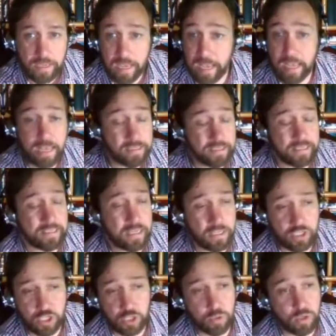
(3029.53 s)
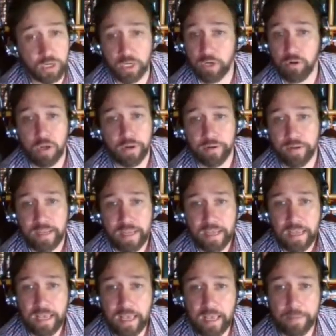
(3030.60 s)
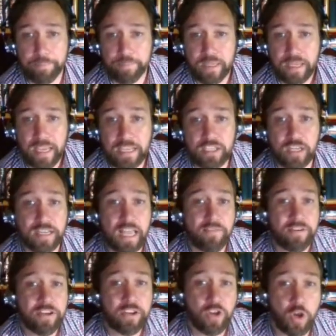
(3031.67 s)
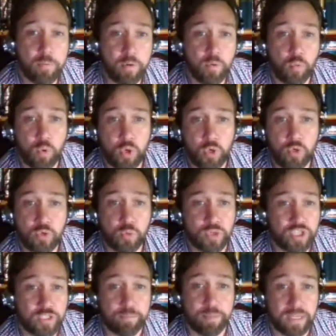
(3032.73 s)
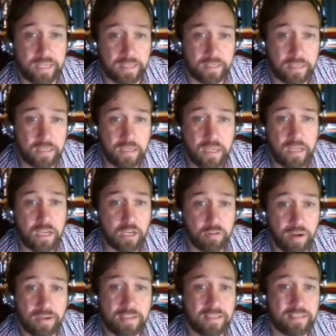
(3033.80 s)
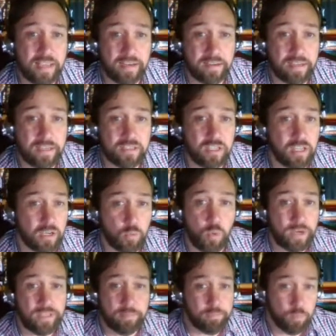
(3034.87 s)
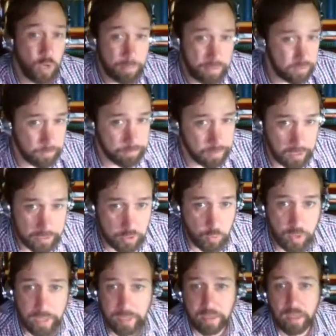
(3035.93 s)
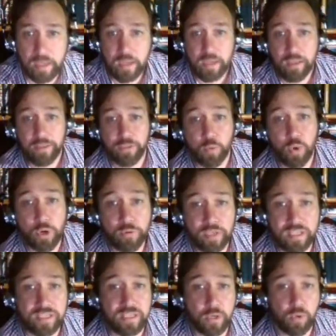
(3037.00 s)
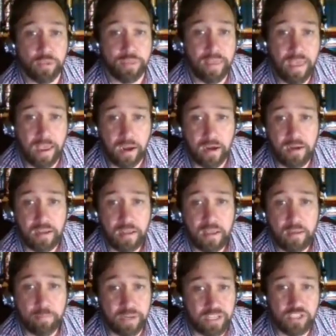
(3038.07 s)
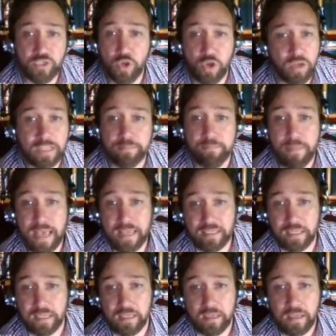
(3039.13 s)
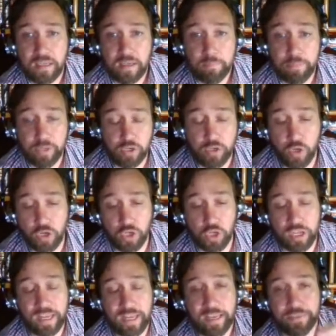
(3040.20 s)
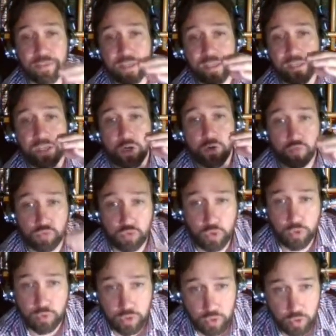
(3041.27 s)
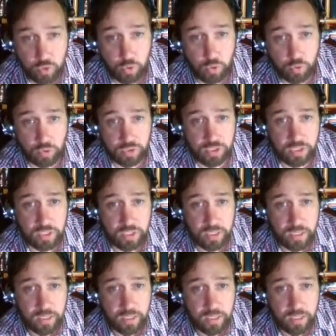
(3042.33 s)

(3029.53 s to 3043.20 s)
As I said to you earlier on, it's like having an open wound which is bleeding. Grounding techniques are like wiping the blood away. The wound is still there, but it's not as messy. But you're not looking at the root cause.